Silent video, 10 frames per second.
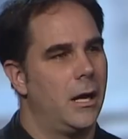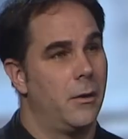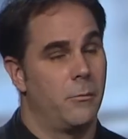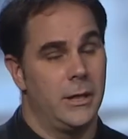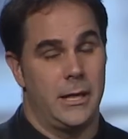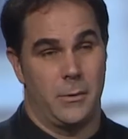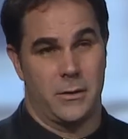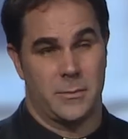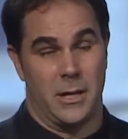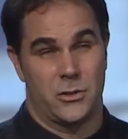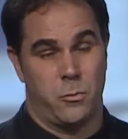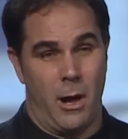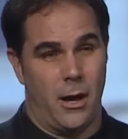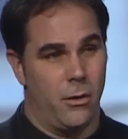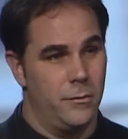really when I was about
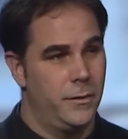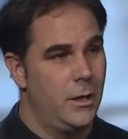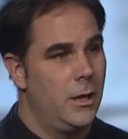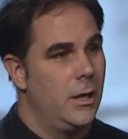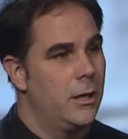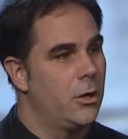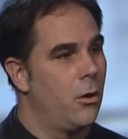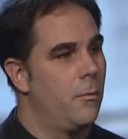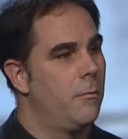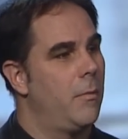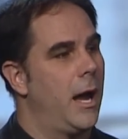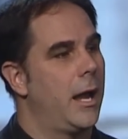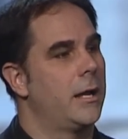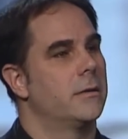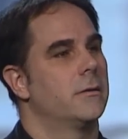12,
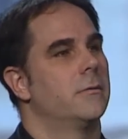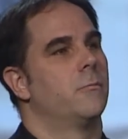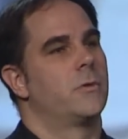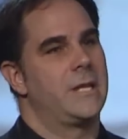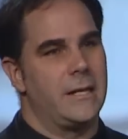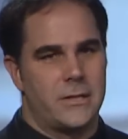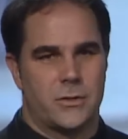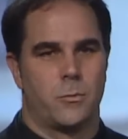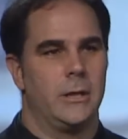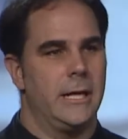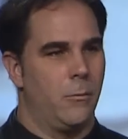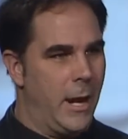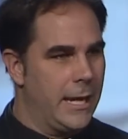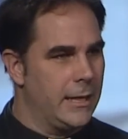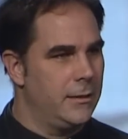my senses really
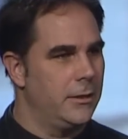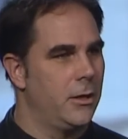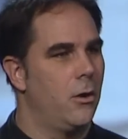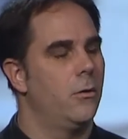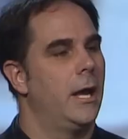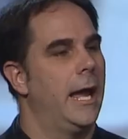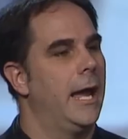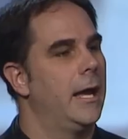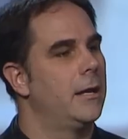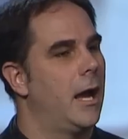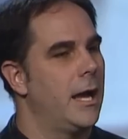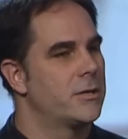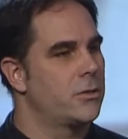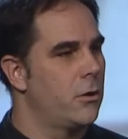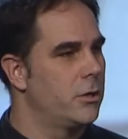awakened, and I
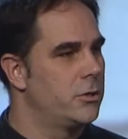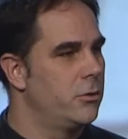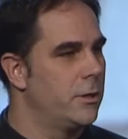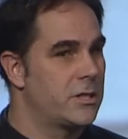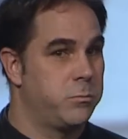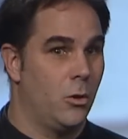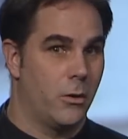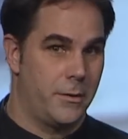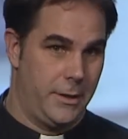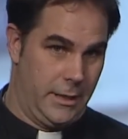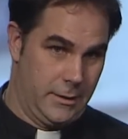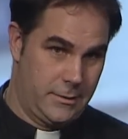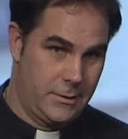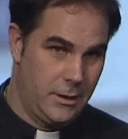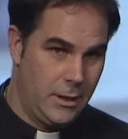started to explore
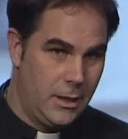things.